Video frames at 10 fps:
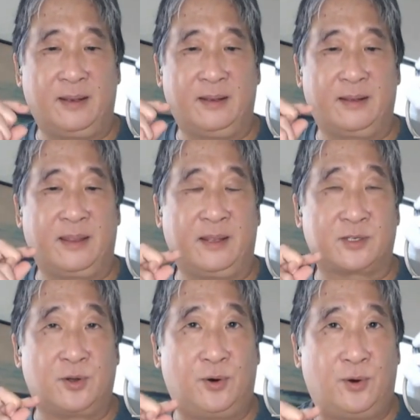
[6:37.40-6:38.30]
It's
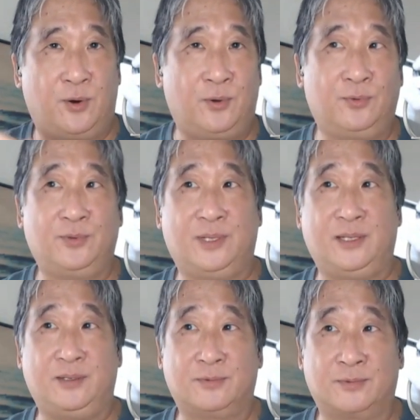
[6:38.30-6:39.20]

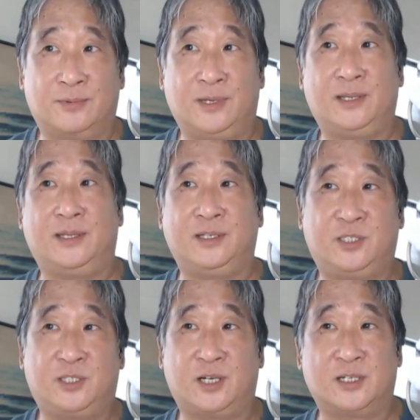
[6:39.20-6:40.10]
only really
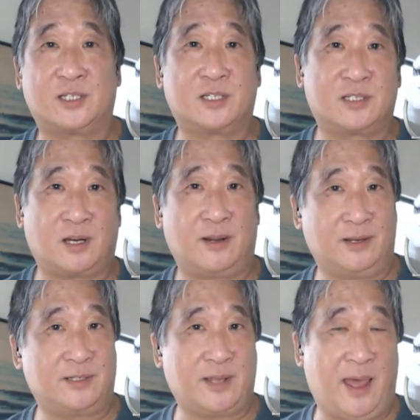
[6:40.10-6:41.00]
just starting
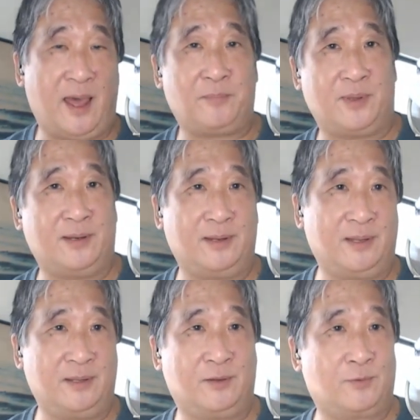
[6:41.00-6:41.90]
to happen
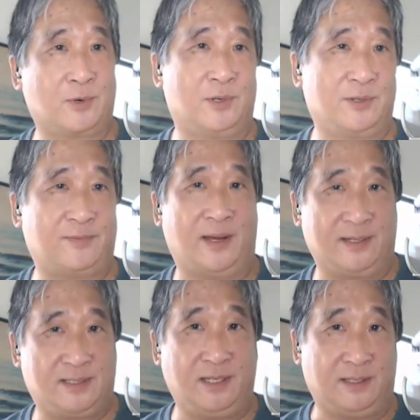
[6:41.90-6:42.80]
in the world of
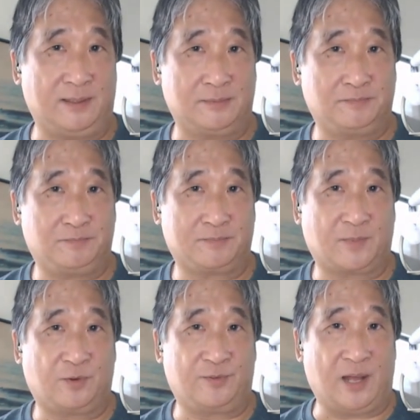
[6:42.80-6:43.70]
IT.
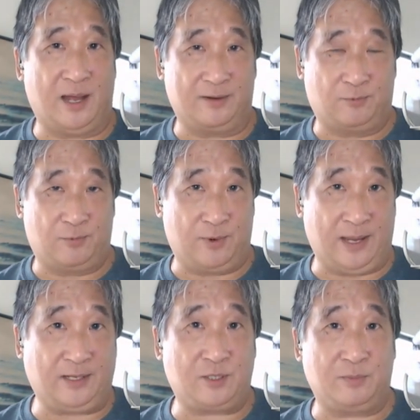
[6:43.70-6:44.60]
We've got
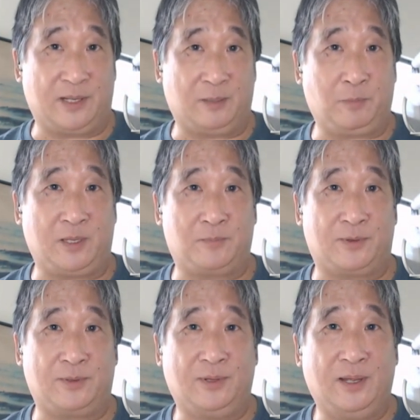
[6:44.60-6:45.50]
way too many
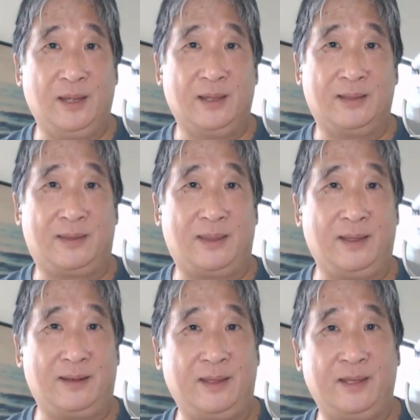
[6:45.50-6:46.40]
people
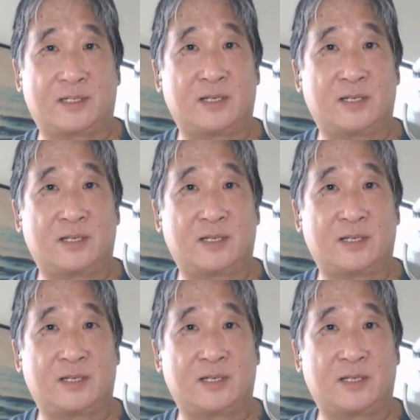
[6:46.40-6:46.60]
that it's,